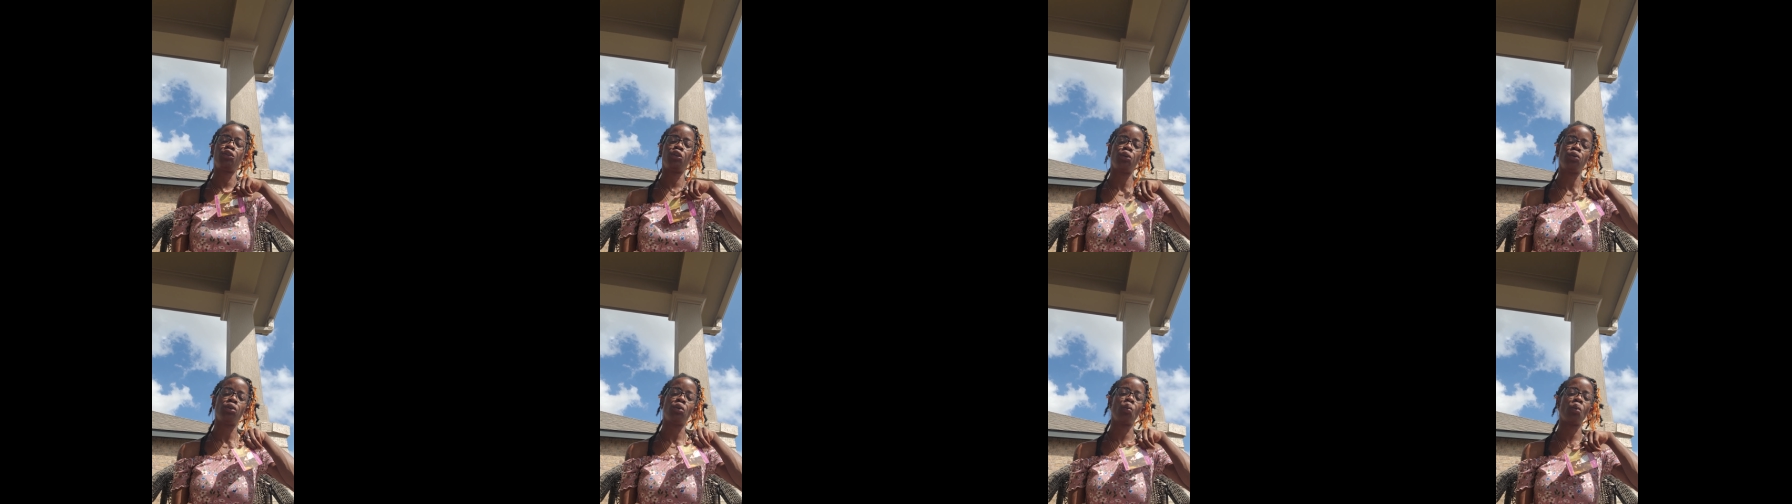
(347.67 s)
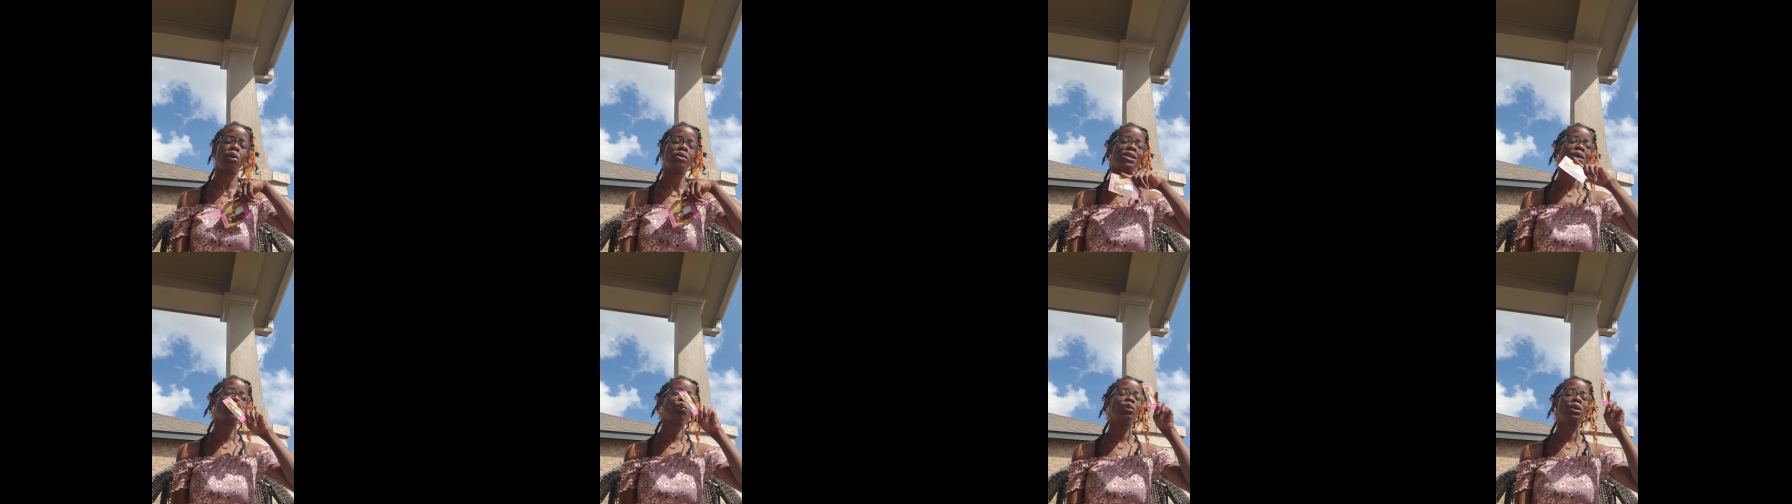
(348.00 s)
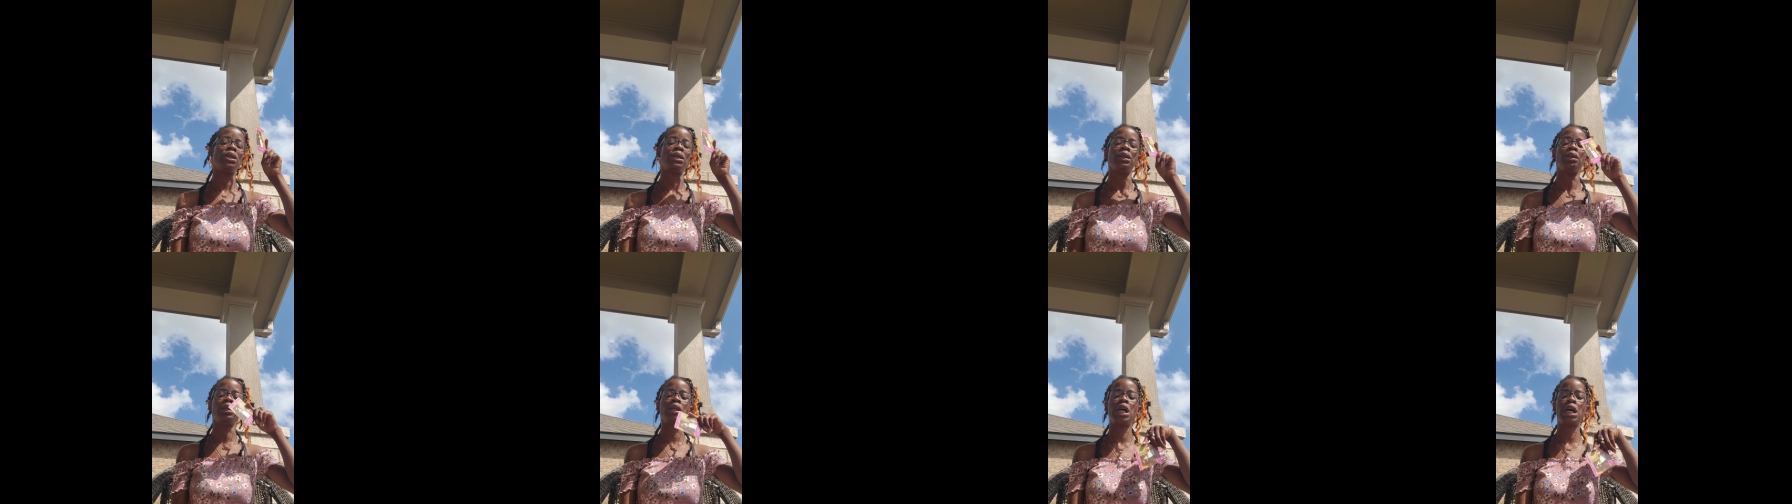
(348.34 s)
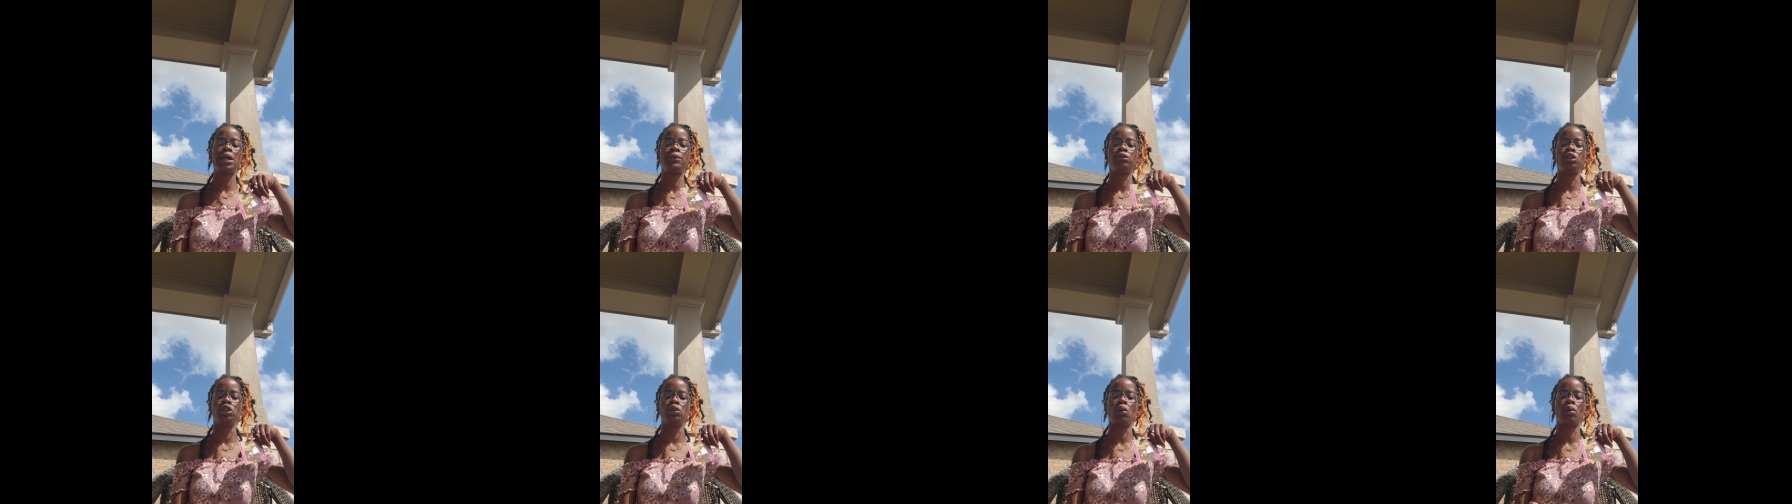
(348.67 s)
you the one that really
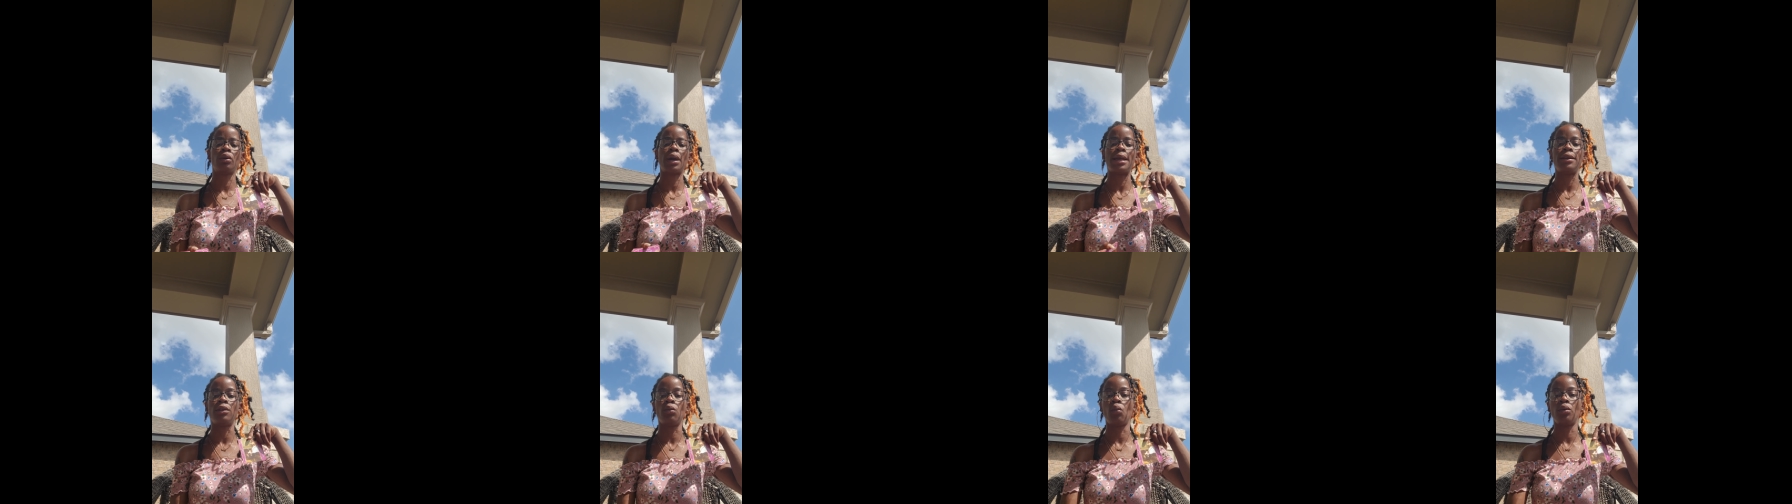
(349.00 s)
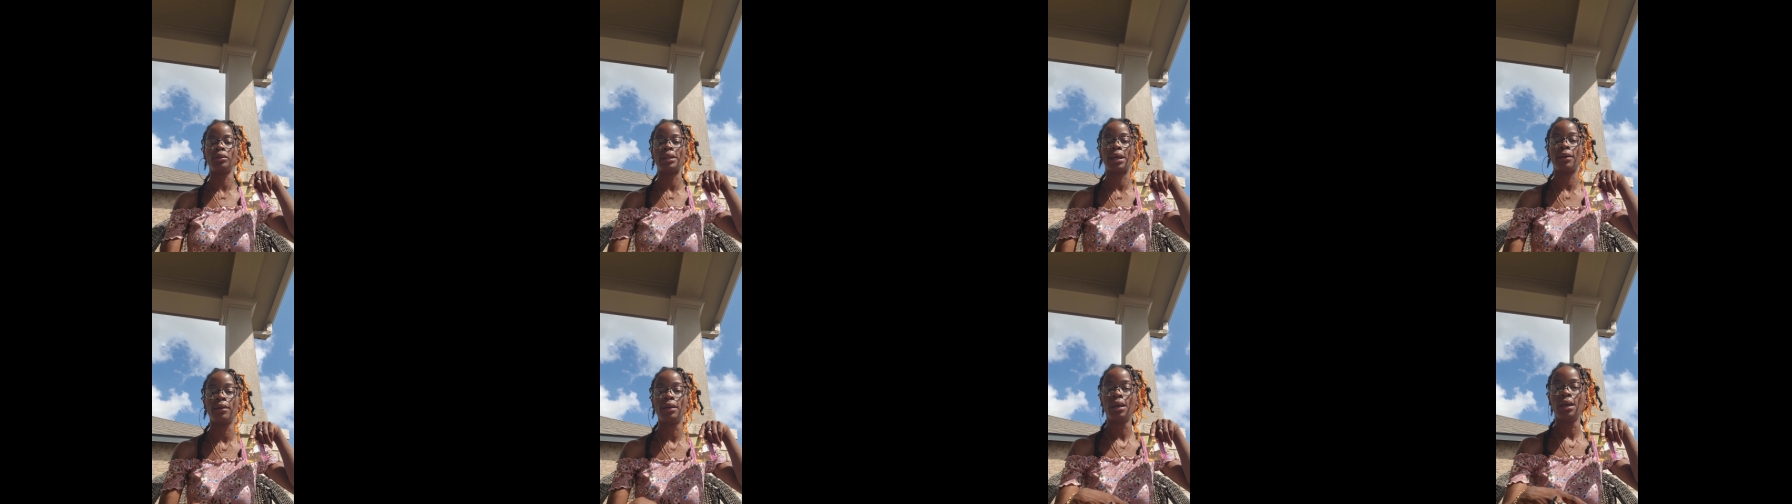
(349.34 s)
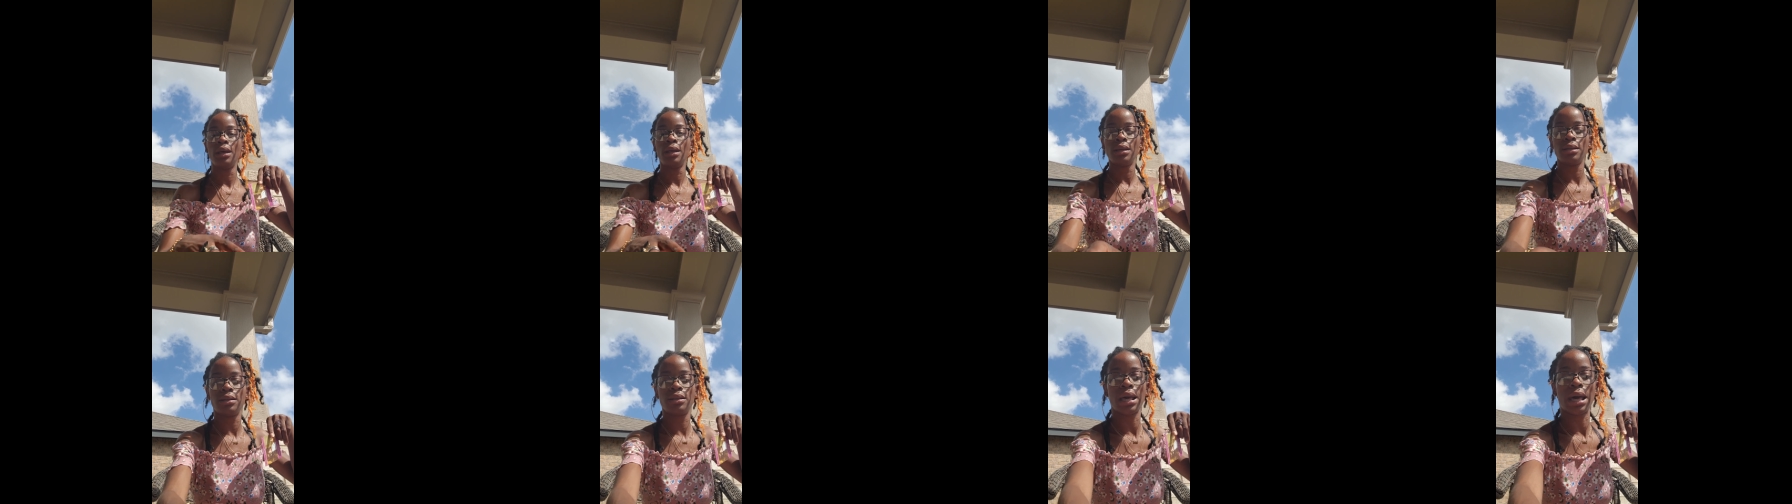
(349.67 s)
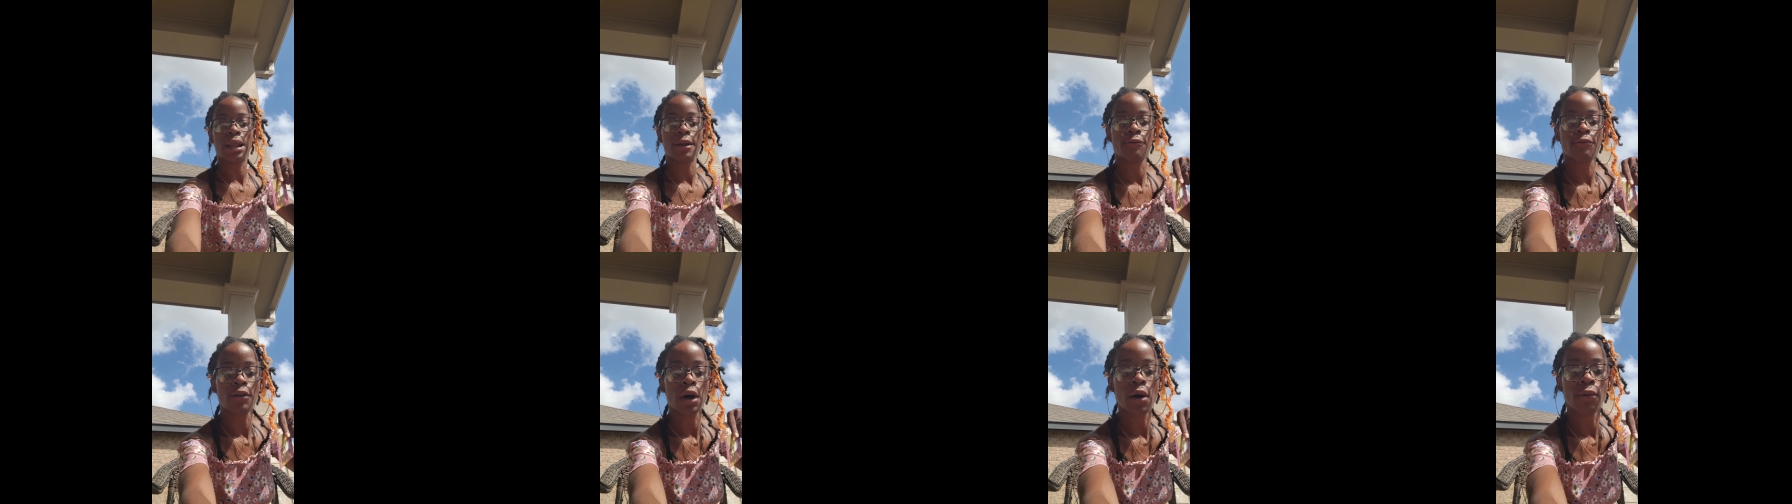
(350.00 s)
loves you okay the one that see
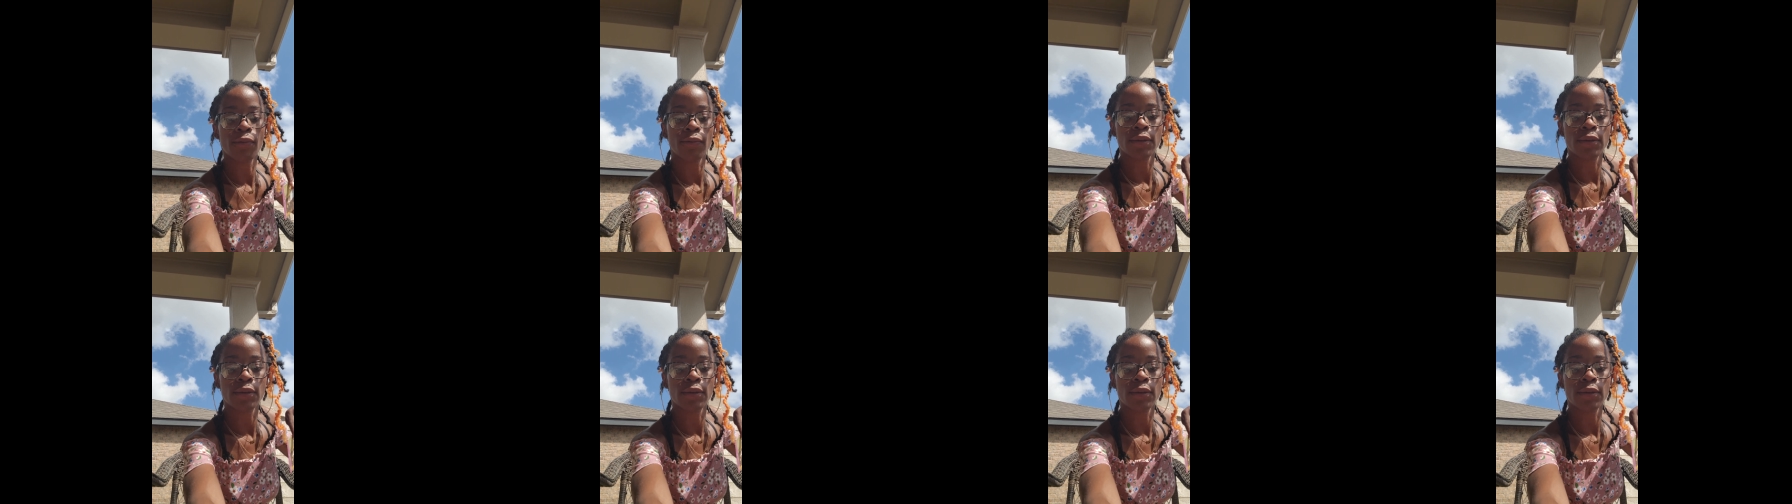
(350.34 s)
how the phone